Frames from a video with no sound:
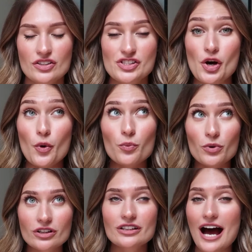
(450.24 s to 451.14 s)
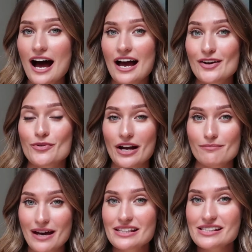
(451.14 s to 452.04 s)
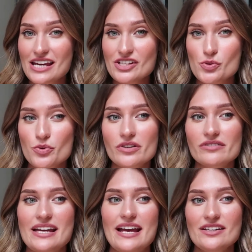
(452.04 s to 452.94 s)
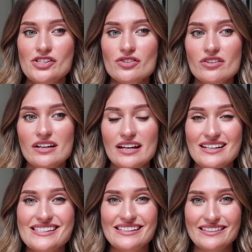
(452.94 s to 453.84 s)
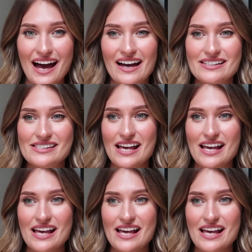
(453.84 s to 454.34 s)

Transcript: So would I recommend a day tour? The answer is yes.